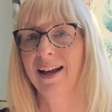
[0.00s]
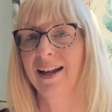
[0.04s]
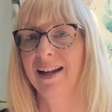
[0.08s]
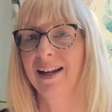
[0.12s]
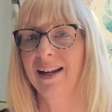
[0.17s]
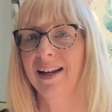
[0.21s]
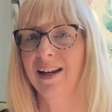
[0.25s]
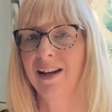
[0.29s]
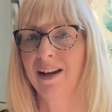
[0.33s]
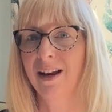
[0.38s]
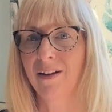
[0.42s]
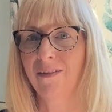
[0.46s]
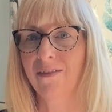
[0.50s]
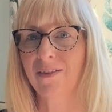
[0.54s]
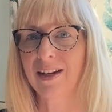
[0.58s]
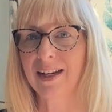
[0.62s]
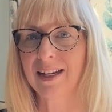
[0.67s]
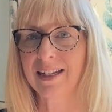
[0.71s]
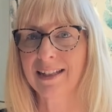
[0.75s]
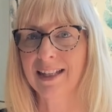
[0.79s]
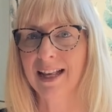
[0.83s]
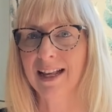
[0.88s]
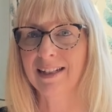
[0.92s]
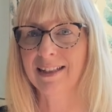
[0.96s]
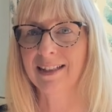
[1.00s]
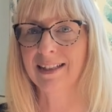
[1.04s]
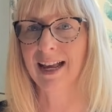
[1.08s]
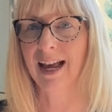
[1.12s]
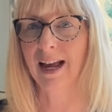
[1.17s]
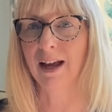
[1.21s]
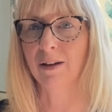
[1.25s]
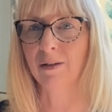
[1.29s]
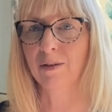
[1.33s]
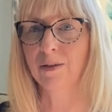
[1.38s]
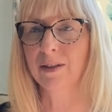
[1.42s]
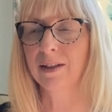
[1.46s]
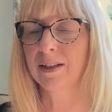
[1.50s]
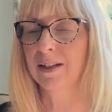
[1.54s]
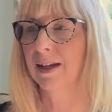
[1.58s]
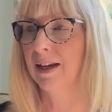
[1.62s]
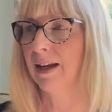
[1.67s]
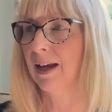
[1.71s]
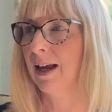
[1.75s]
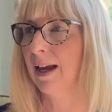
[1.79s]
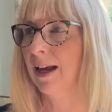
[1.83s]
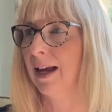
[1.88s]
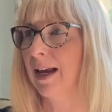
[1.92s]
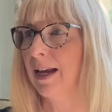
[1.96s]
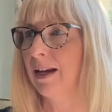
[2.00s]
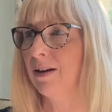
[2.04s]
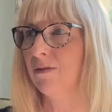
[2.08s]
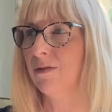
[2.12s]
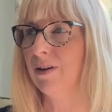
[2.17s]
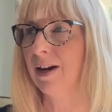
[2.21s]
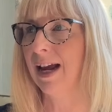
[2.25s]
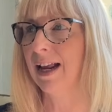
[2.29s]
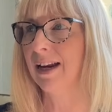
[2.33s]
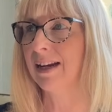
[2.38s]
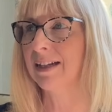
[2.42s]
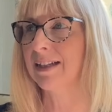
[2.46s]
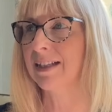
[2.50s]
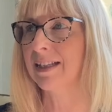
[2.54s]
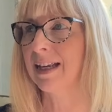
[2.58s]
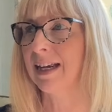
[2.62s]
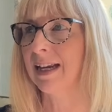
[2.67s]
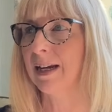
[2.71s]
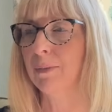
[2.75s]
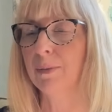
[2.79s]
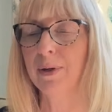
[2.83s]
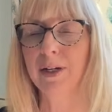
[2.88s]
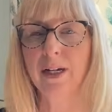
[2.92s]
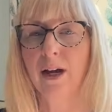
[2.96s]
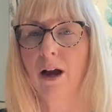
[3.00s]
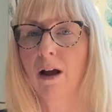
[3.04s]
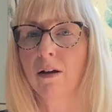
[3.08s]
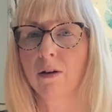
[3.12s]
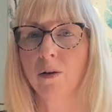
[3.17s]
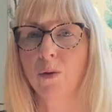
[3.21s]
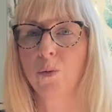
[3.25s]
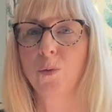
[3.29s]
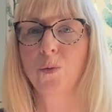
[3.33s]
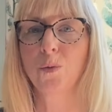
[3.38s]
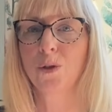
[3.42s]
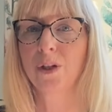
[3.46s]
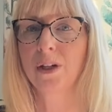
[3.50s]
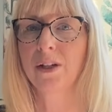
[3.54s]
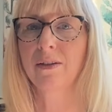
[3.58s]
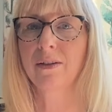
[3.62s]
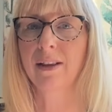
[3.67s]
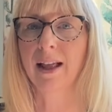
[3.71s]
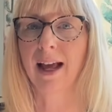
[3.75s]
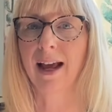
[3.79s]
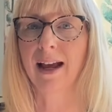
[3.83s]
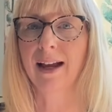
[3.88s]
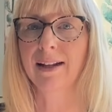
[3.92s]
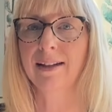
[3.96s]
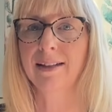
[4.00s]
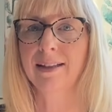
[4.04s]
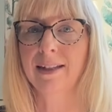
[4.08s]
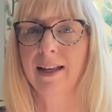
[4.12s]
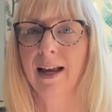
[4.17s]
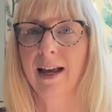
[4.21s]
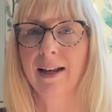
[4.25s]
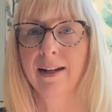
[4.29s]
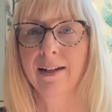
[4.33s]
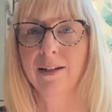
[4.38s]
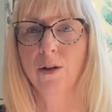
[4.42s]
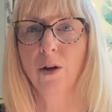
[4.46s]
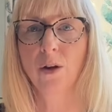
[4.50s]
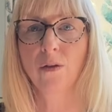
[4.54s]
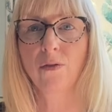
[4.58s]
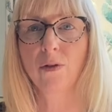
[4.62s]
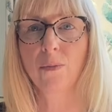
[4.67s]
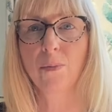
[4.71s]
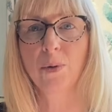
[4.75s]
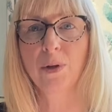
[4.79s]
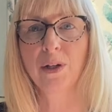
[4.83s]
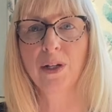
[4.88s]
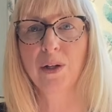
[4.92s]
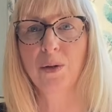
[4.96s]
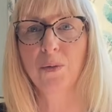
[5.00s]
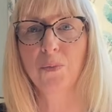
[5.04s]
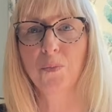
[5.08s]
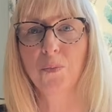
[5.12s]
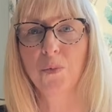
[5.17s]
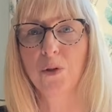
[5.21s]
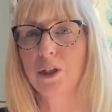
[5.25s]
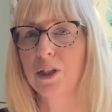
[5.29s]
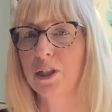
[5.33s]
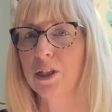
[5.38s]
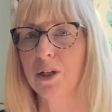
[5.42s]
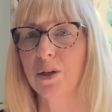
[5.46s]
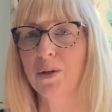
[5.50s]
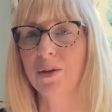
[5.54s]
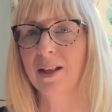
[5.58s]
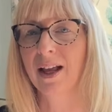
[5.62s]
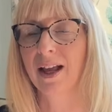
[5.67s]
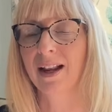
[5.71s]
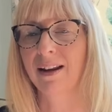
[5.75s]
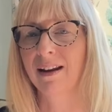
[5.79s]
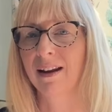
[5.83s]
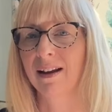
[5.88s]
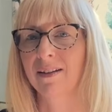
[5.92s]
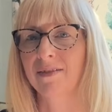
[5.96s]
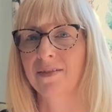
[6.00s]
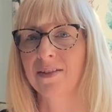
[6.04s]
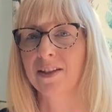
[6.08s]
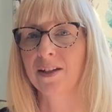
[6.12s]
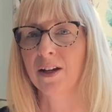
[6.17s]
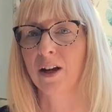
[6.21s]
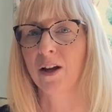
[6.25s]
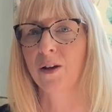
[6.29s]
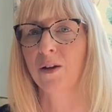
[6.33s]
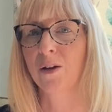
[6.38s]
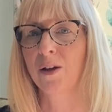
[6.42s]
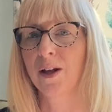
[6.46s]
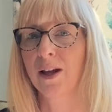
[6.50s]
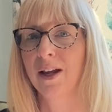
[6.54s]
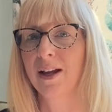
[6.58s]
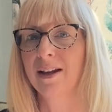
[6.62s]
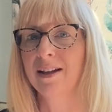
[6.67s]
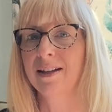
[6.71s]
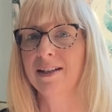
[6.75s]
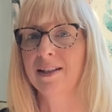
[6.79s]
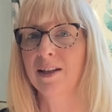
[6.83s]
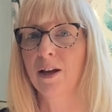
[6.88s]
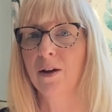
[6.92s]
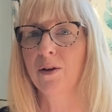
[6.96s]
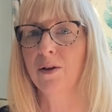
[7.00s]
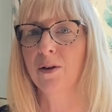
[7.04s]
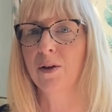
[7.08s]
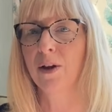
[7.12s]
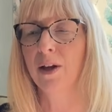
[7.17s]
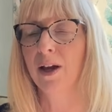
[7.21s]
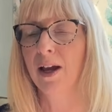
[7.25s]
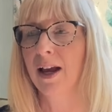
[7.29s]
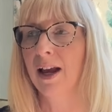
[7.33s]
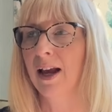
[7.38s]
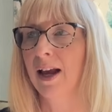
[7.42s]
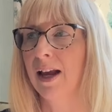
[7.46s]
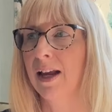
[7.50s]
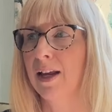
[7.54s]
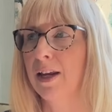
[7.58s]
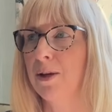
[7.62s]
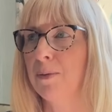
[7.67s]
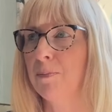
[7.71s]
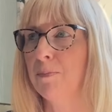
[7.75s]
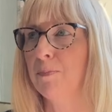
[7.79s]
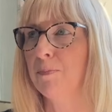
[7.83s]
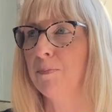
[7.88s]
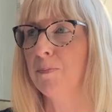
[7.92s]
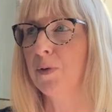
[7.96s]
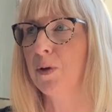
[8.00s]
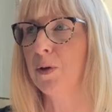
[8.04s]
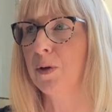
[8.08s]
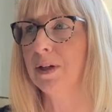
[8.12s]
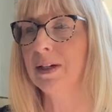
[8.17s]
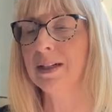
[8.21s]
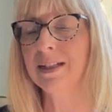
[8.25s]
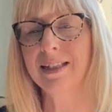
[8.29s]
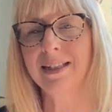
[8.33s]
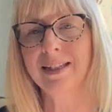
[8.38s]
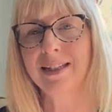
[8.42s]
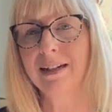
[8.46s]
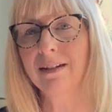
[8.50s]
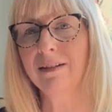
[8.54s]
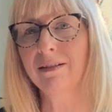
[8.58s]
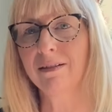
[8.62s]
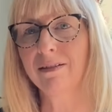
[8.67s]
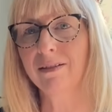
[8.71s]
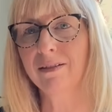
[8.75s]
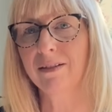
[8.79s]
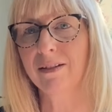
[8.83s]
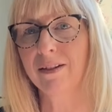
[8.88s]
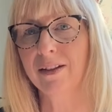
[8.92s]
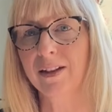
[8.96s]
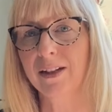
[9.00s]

lovely as that sounds, in reality, we can't all do that. And not everybody would suit that lifestyle. So you can still